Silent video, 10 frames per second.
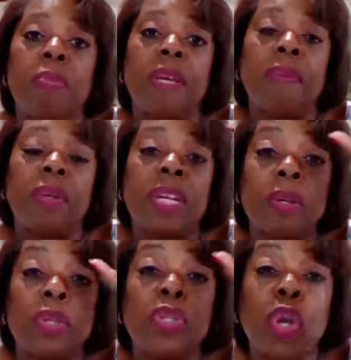people
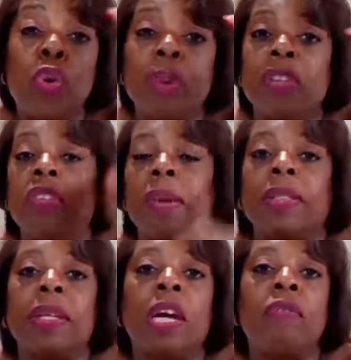hear so much
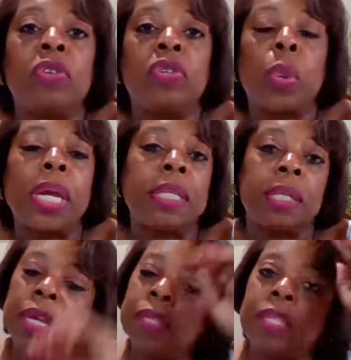about the governor's
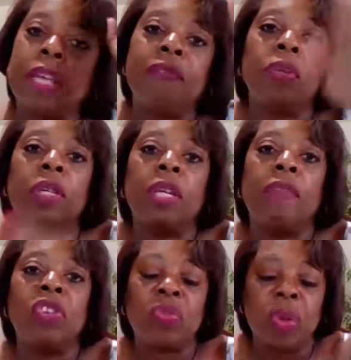race that they vote the
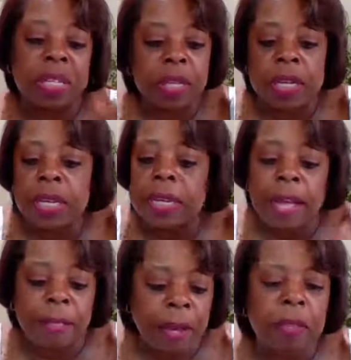governor's race, they get
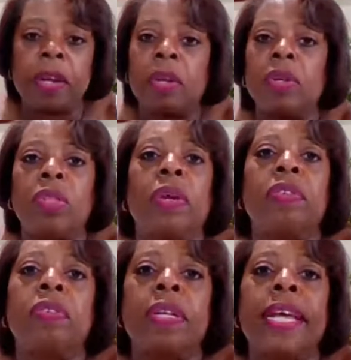down there, they don't know the
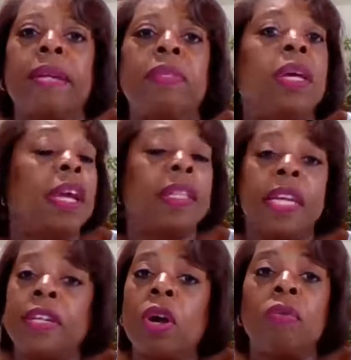rest of the names, and
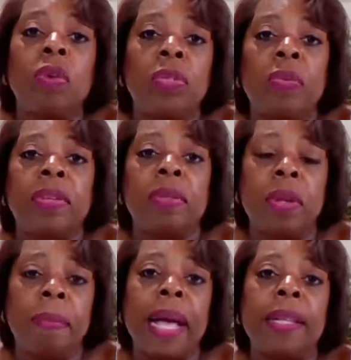they don't vote the rest of
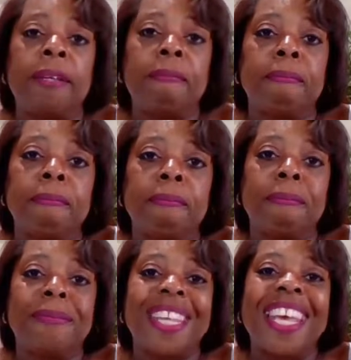their ballot.
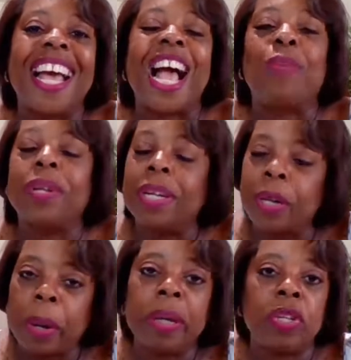I want to
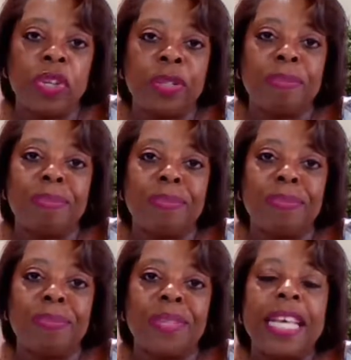encourage you
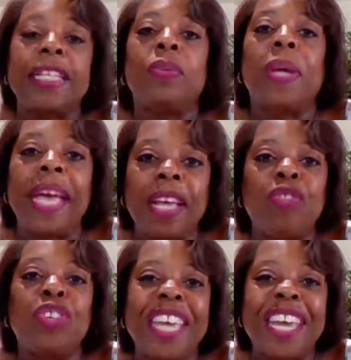to
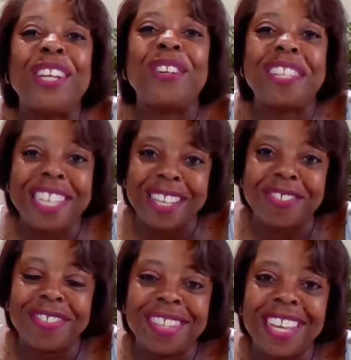educate
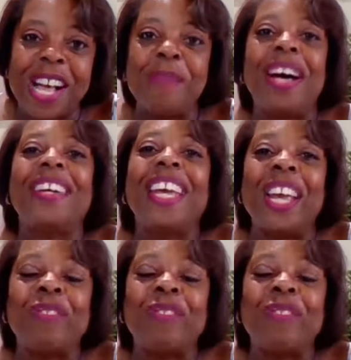yourself about